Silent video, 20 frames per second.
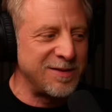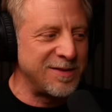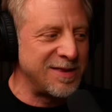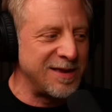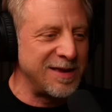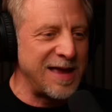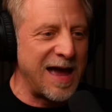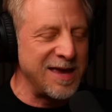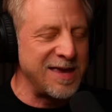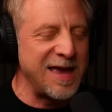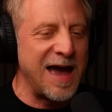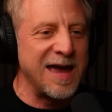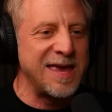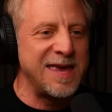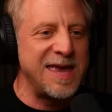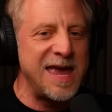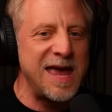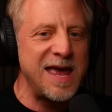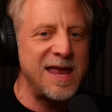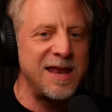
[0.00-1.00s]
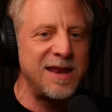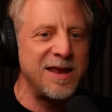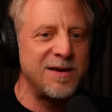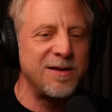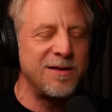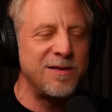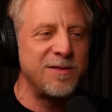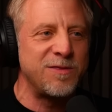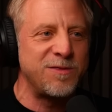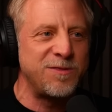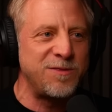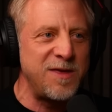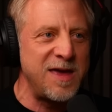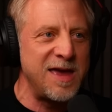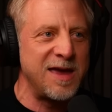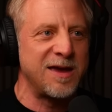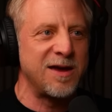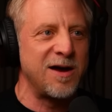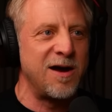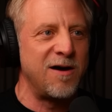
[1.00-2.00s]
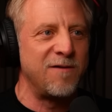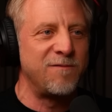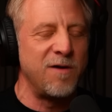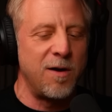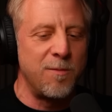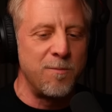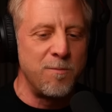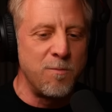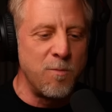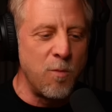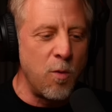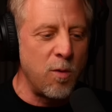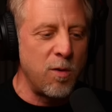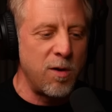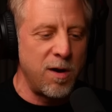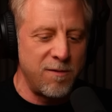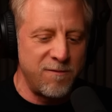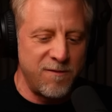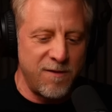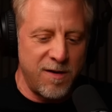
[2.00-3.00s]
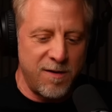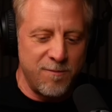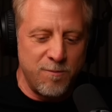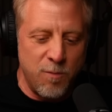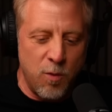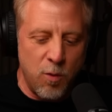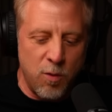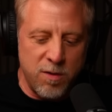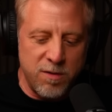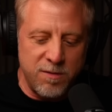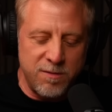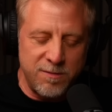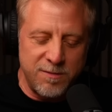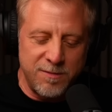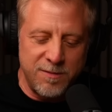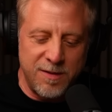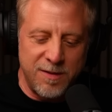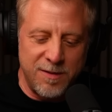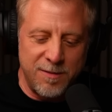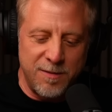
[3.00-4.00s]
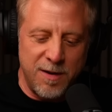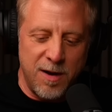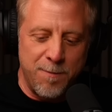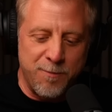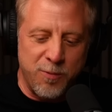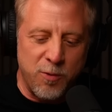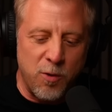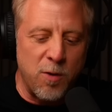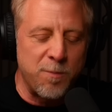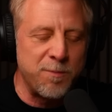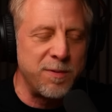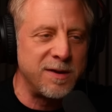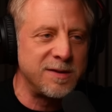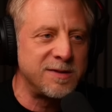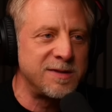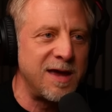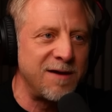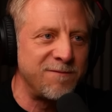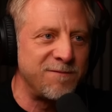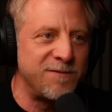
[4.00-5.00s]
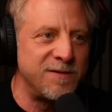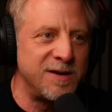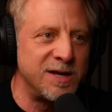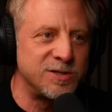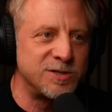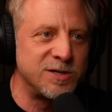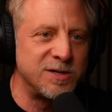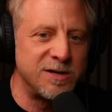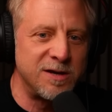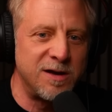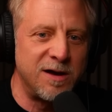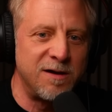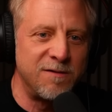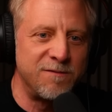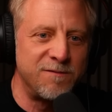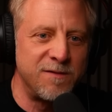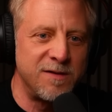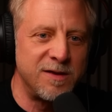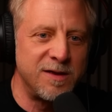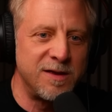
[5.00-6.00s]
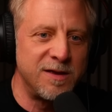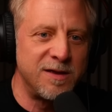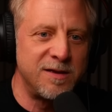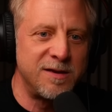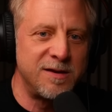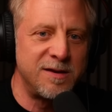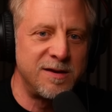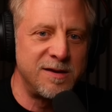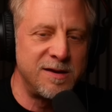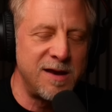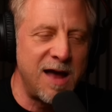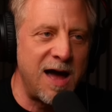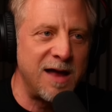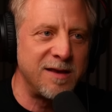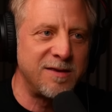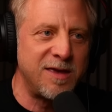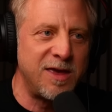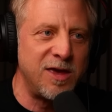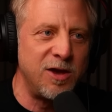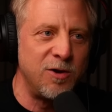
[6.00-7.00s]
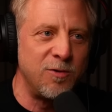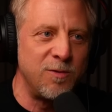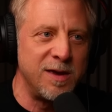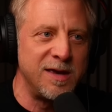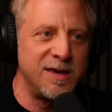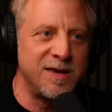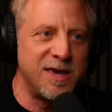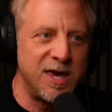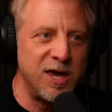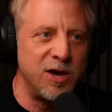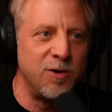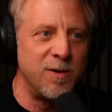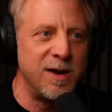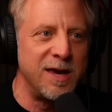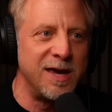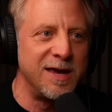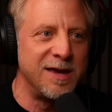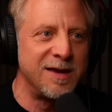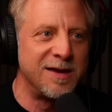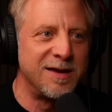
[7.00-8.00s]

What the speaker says: I can't think of a more appropriate definition of not QE.